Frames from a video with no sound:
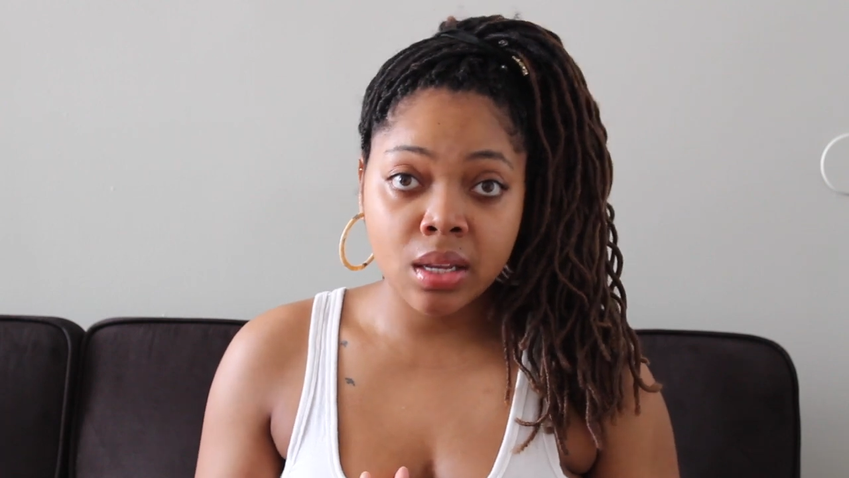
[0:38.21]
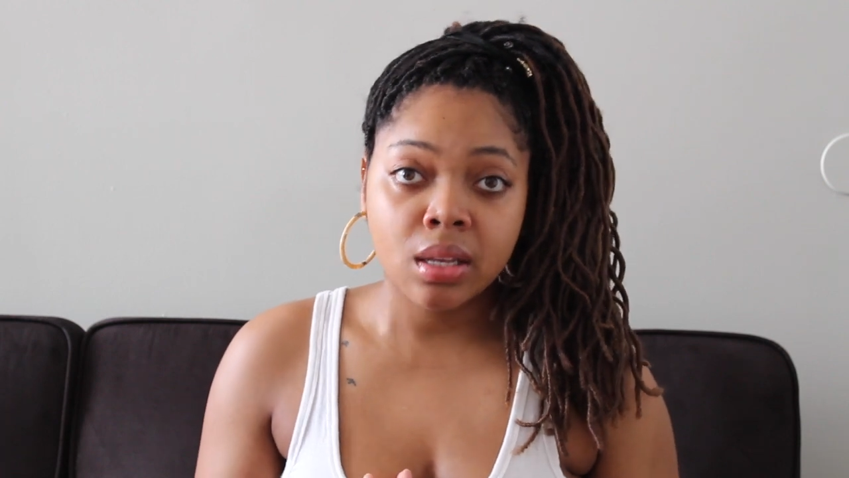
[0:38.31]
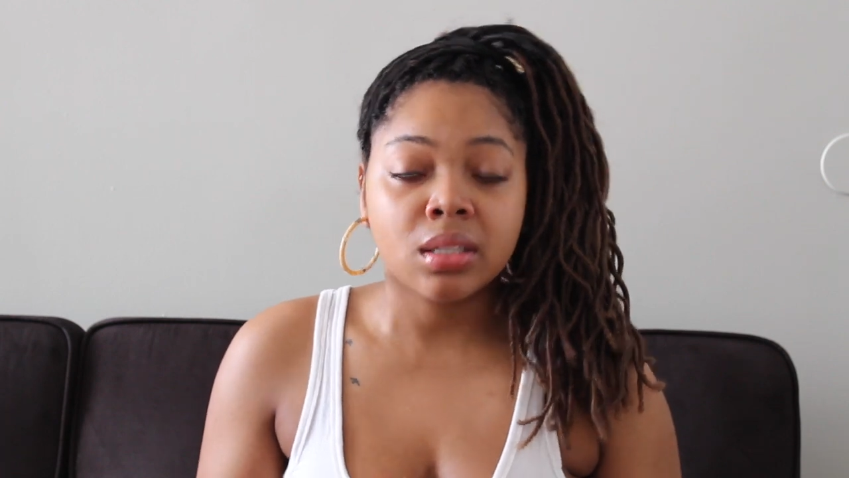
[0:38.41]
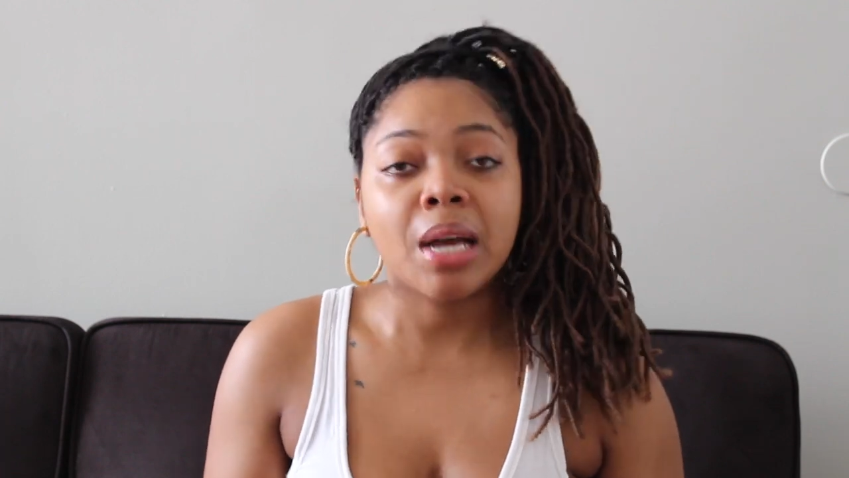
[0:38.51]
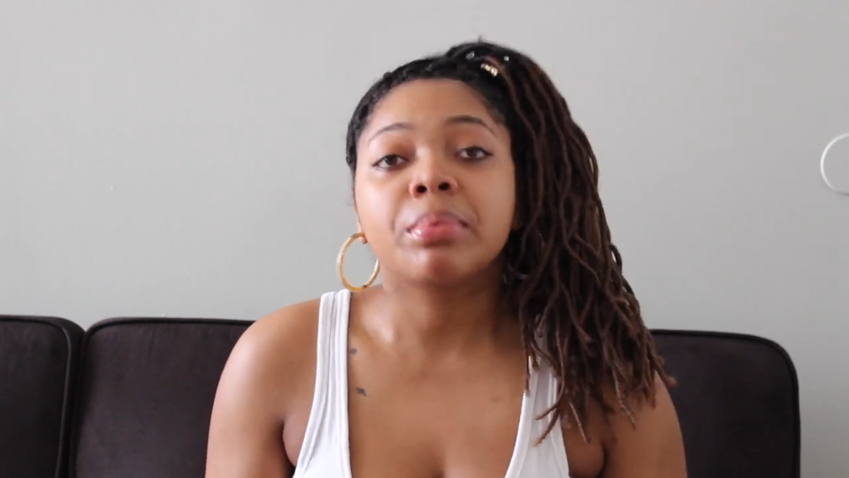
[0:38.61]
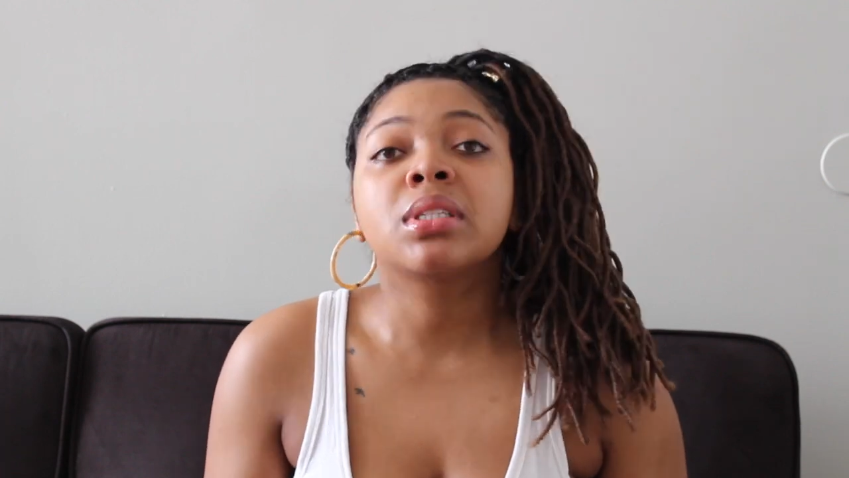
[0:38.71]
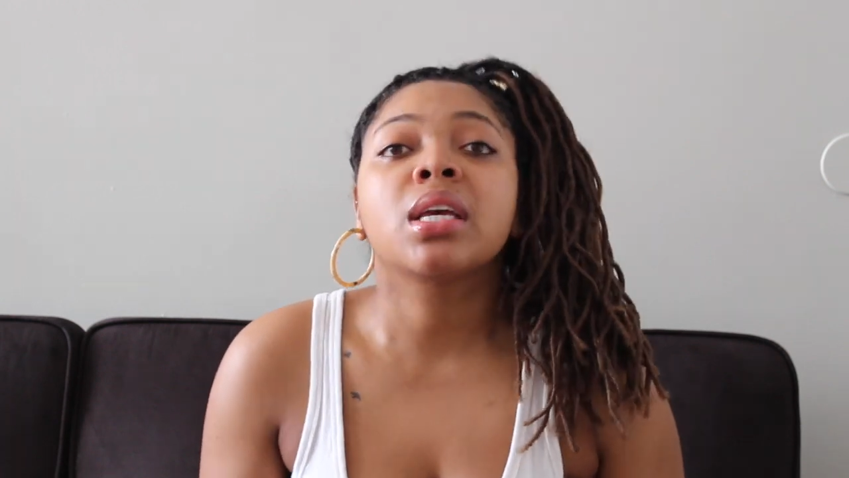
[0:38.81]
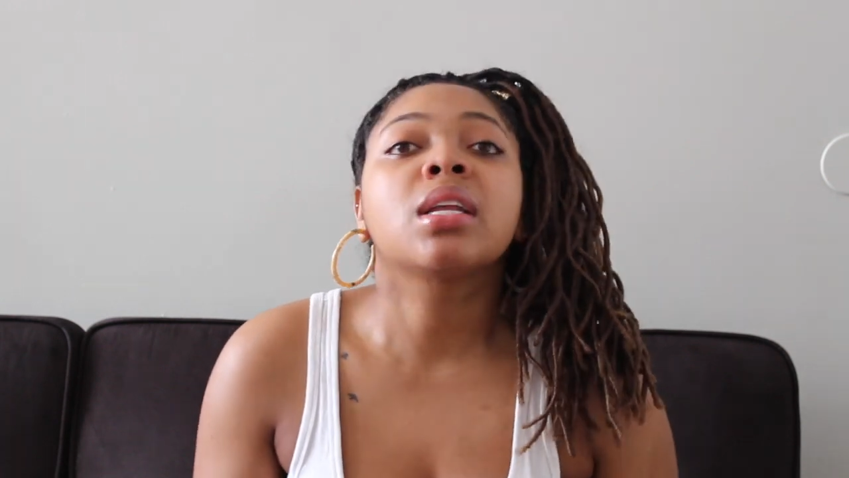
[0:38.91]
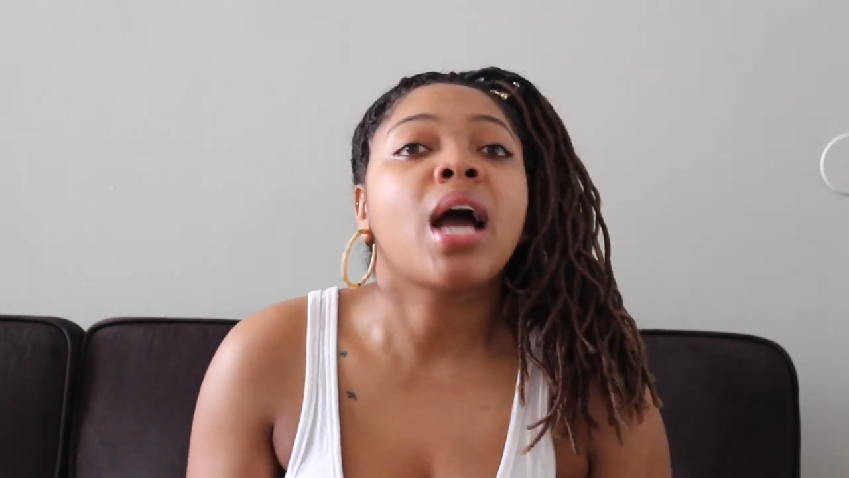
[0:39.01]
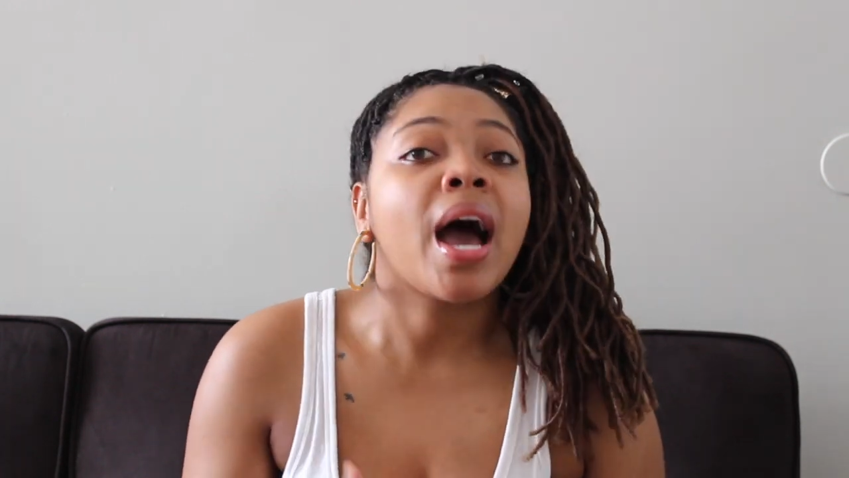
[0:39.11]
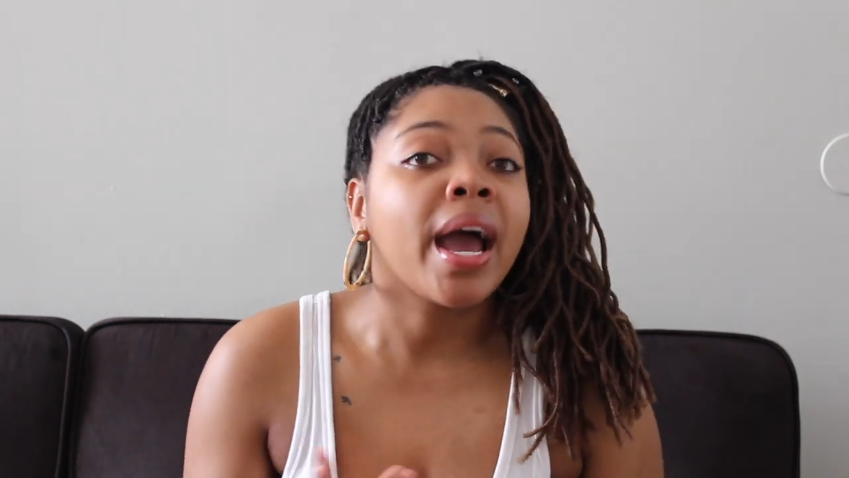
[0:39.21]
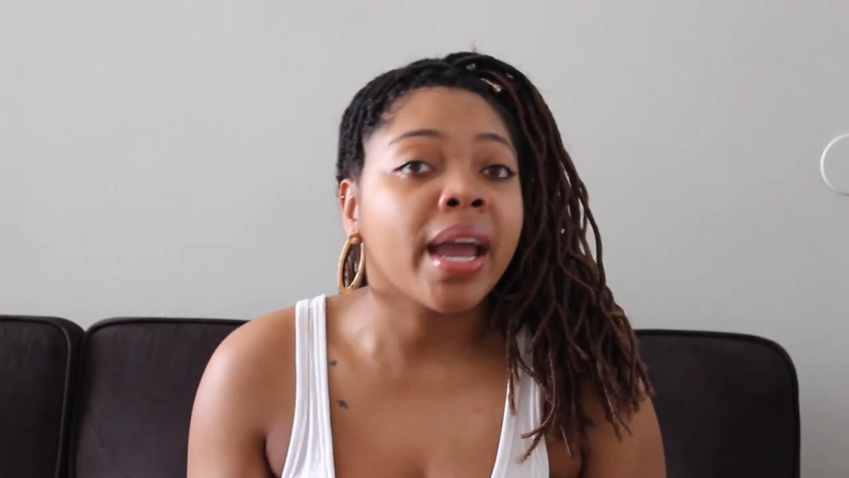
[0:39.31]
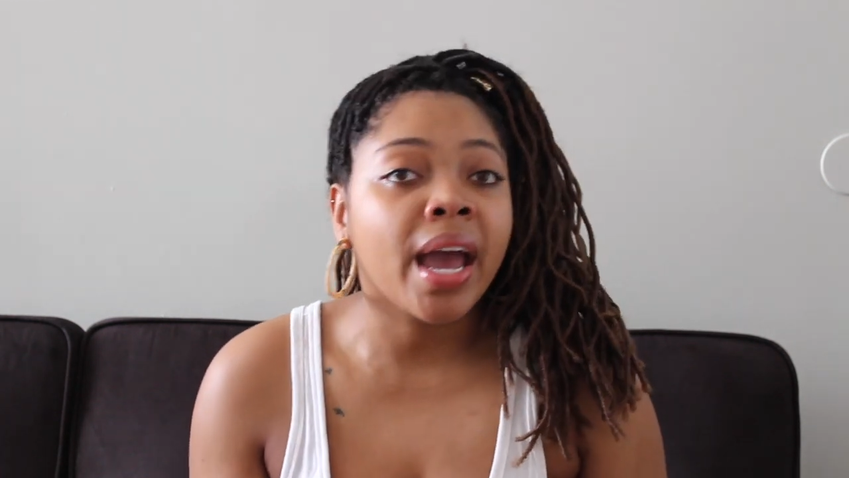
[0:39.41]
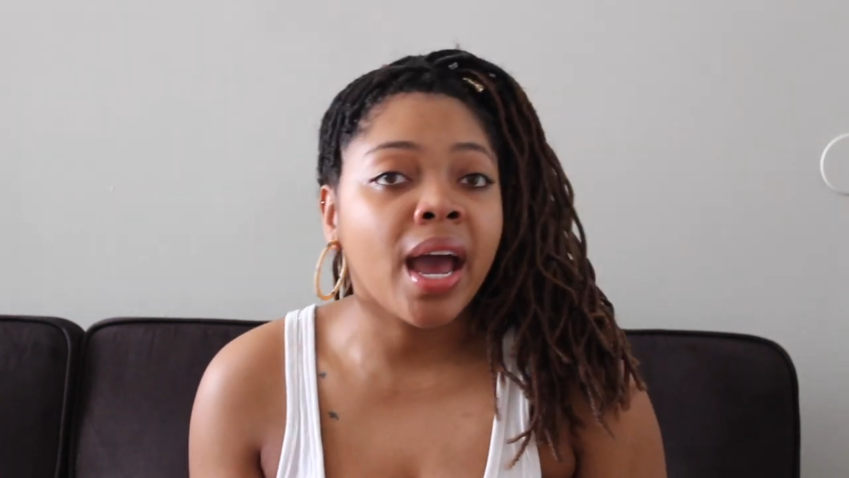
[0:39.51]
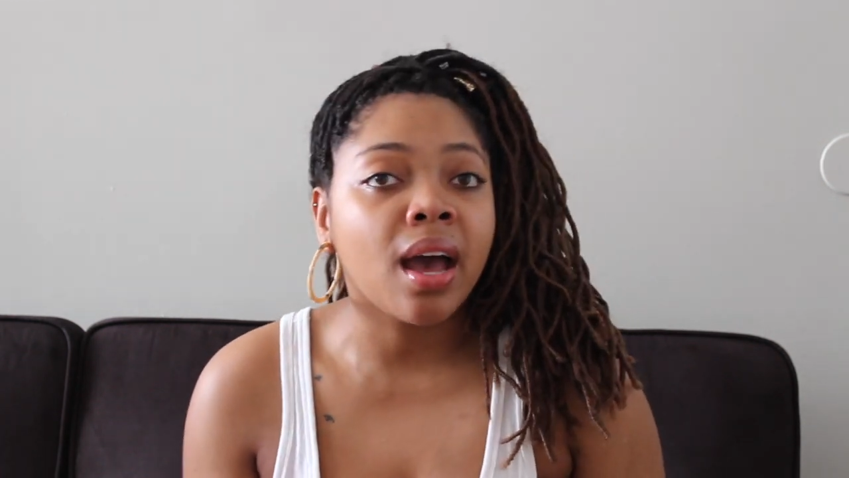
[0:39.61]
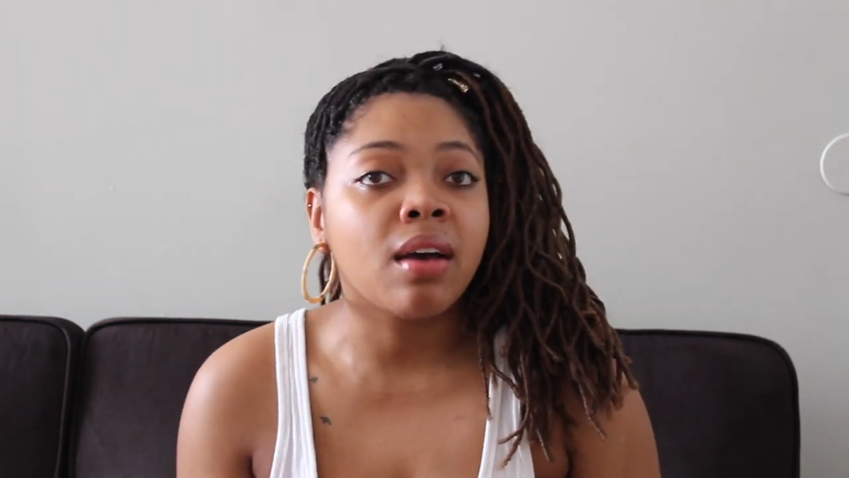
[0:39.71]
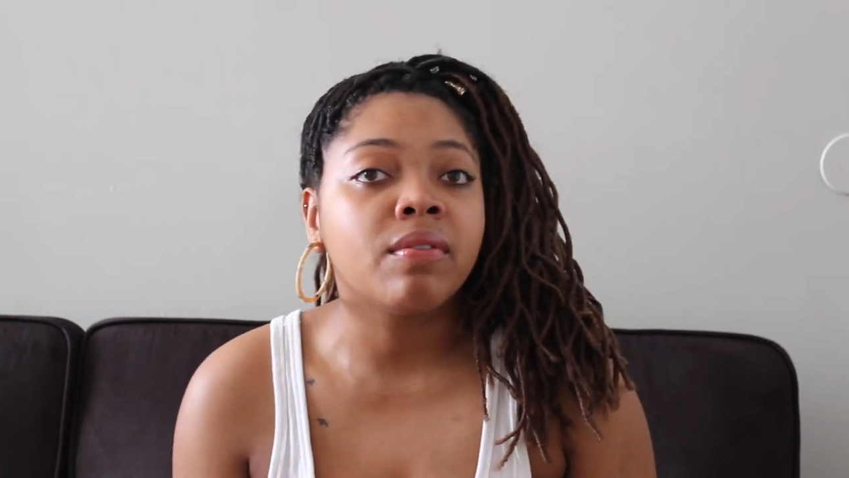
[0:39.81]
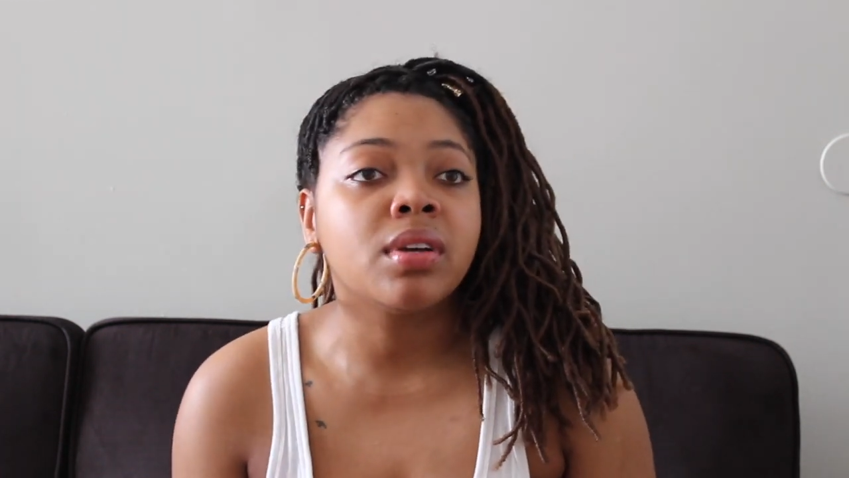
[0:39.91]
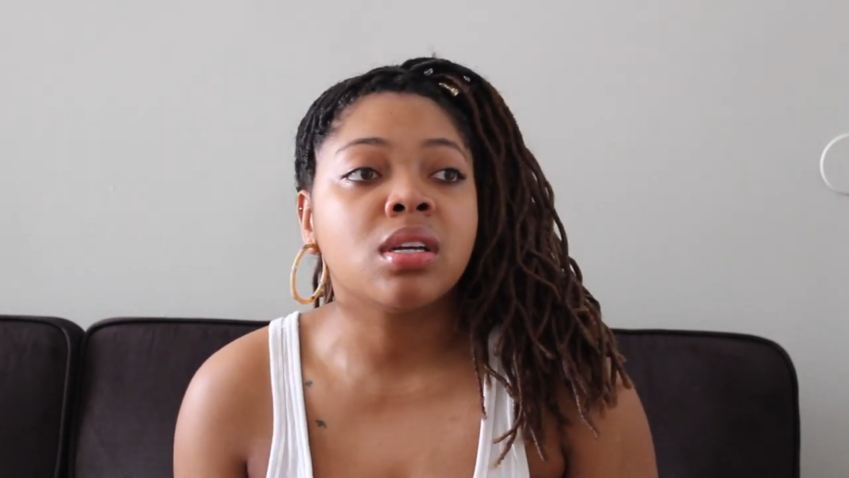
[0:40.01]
The type of skin I have